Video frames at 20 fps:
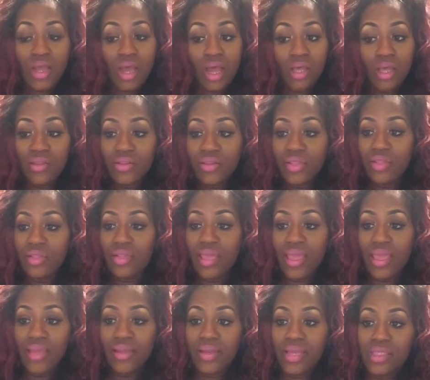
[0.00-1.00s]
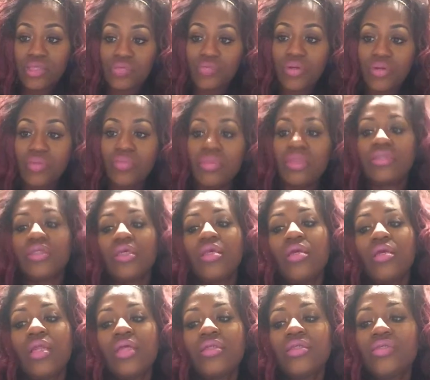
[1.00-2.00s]
Other than that, that's pretty much
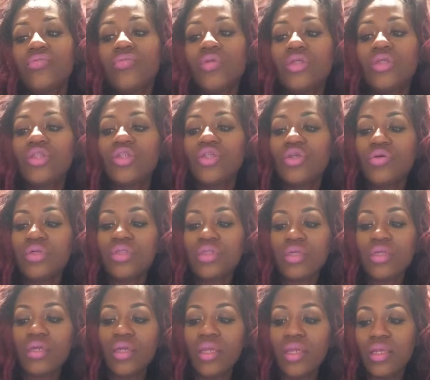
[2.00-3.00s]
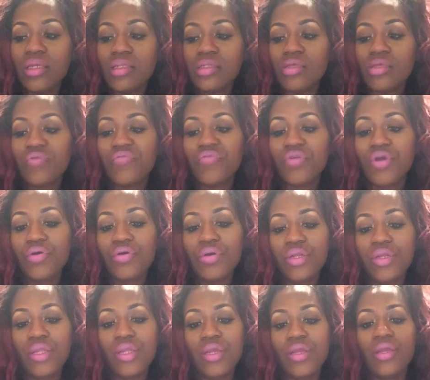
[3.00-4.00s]
it. I just want to show it to you again. So if you go
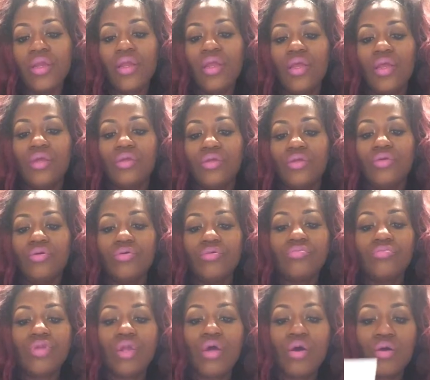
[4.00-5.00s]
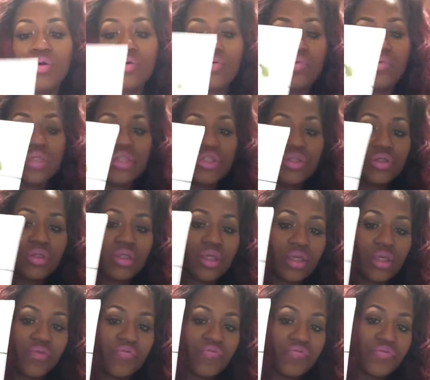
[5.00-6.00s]
in there, you'll know what you're
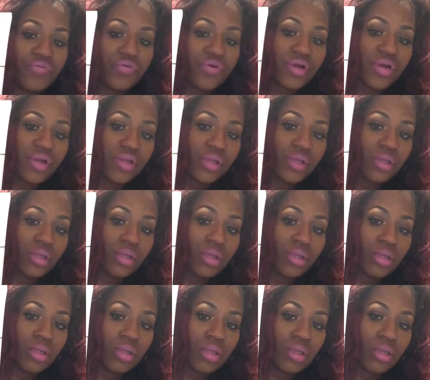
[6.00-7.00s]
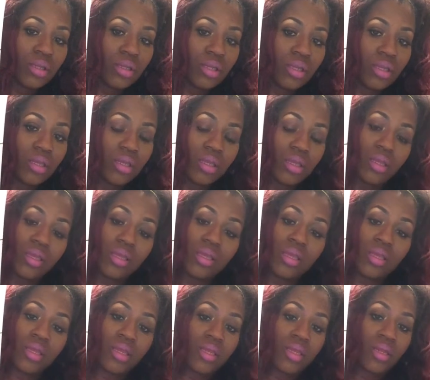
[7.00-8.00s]
looking for.
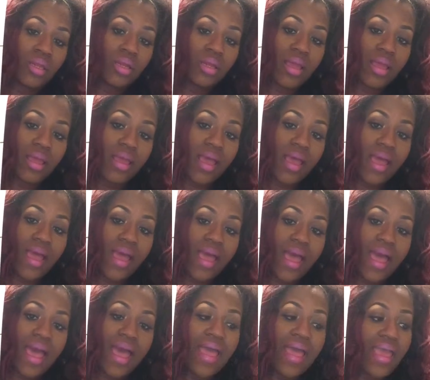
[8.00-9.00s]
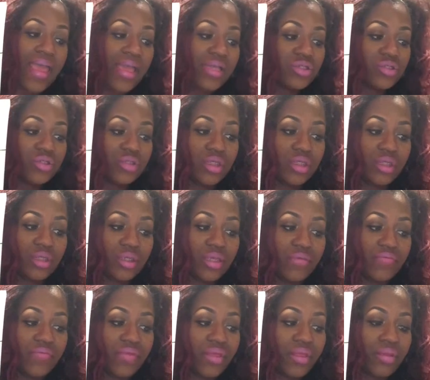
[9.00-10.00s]
And I actually
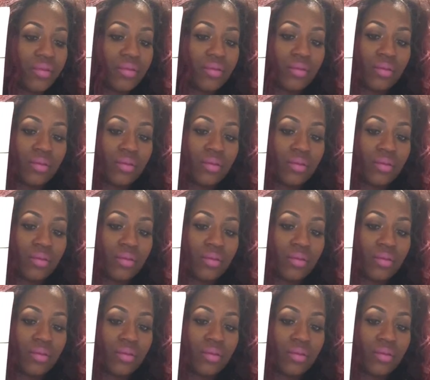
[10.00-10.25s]
love it.